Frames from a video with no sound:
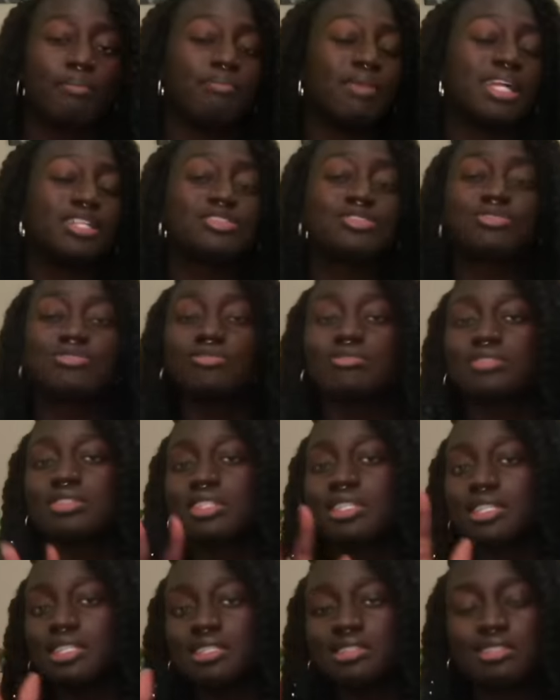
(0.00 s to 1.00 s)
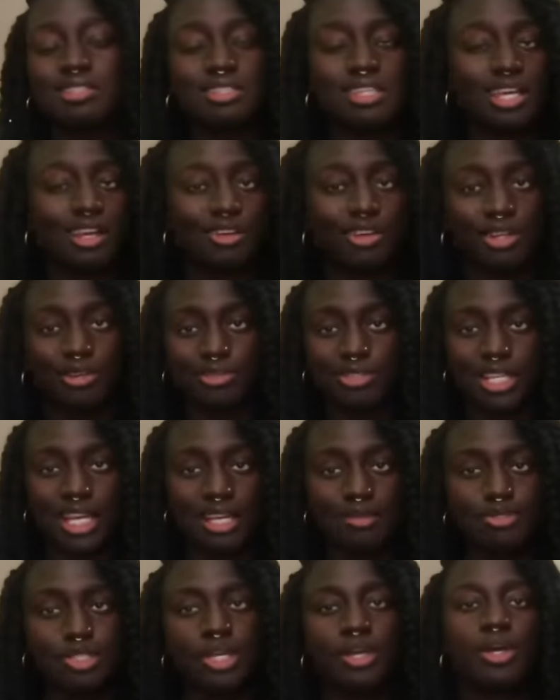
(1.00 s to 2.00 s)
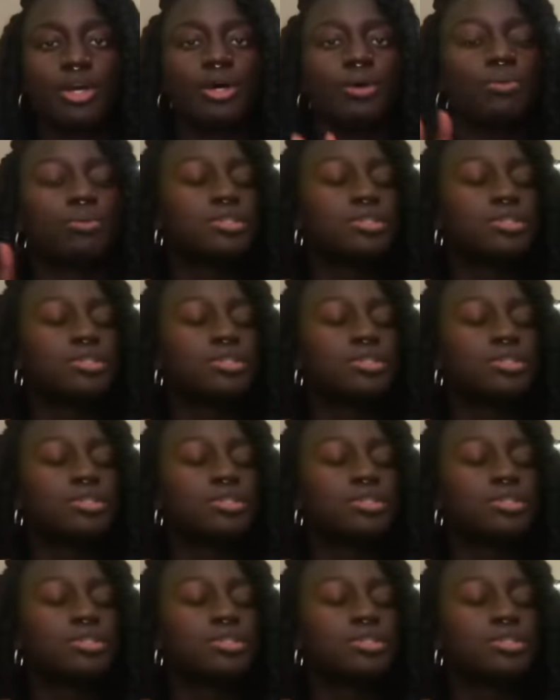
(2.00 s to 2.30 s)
minstrelsy stereotypes